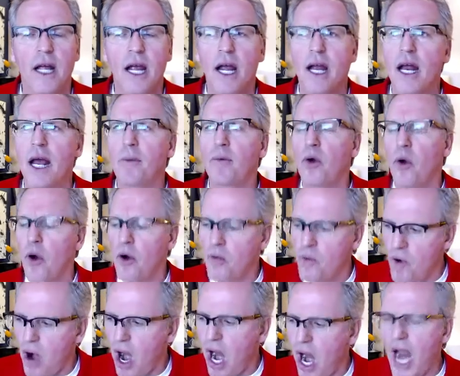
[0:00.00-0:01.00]
And I'm going,
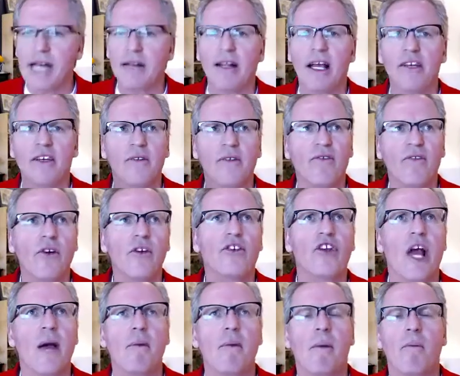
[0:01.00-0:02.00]
right, that's the first
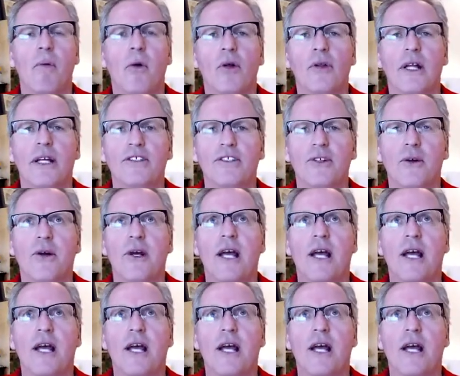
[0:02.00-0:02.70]
time I pulled that story